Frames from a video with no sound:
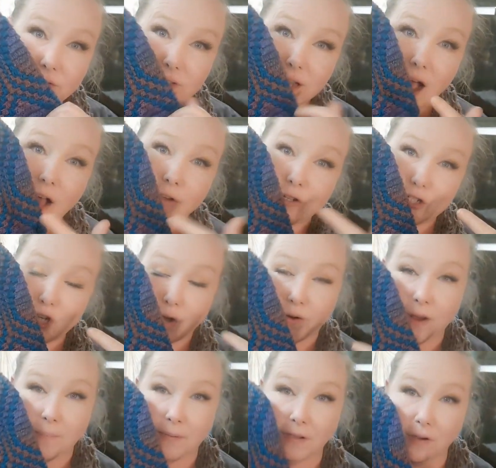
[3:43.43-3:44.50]
The color's showing
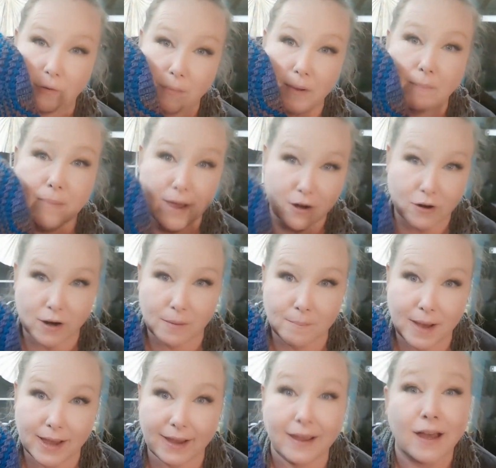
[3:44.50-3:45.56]
up a little bit better in
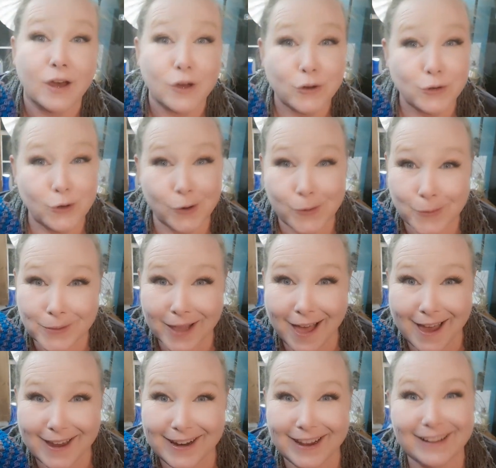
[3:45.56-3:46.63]
my new
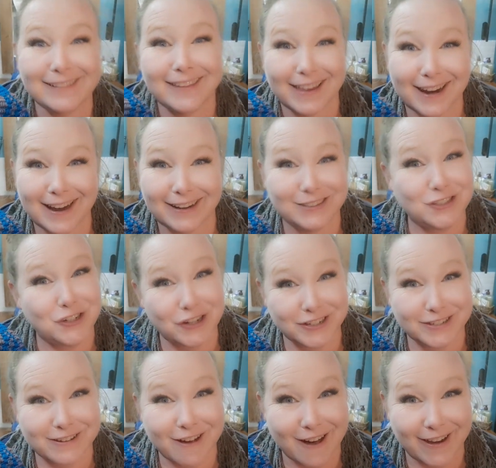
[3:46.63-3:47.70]
lighting that I
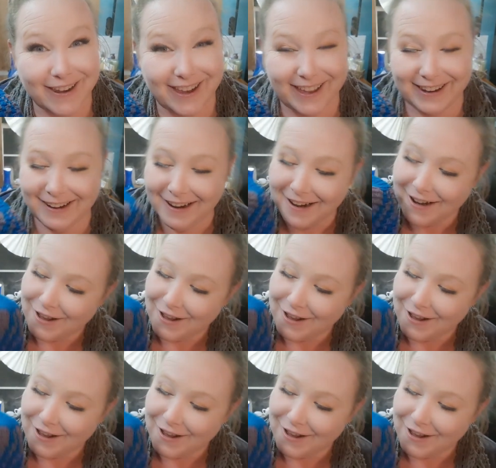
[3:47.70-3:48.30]
just got in,